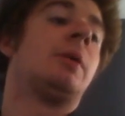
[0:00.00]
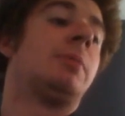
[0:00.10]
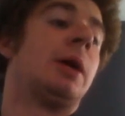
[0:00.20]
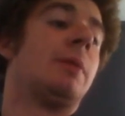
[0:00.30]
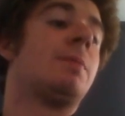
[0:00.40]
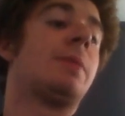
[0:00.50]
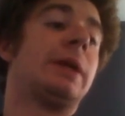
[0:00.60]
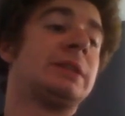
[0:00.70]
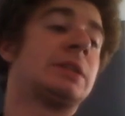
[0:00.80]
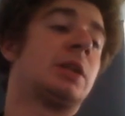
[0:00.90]
But
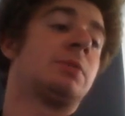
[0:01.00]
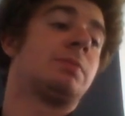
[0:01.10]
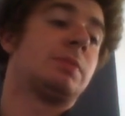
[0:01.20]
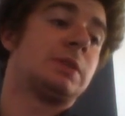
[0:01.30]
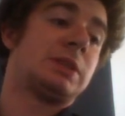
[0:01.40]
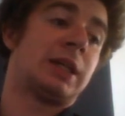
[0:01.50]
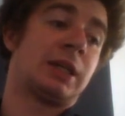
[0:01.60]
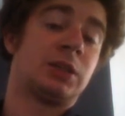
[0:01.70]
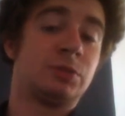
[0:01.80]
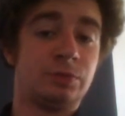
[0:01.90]
this is going to
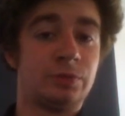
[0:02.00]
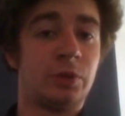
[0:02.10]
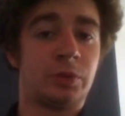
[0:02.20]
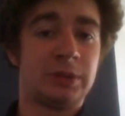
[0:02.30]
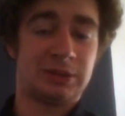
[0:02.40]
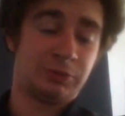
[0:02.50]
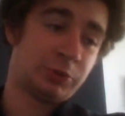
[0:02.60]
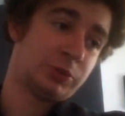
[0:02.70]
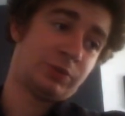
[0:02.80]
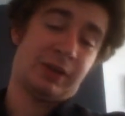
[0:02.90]
stick as 4 Quintet
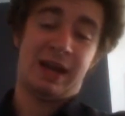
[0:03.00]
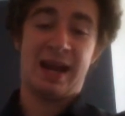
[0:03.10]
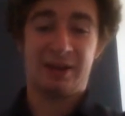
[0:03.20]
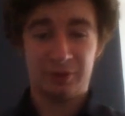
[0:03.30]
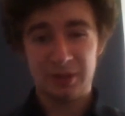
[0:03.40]
walls for now.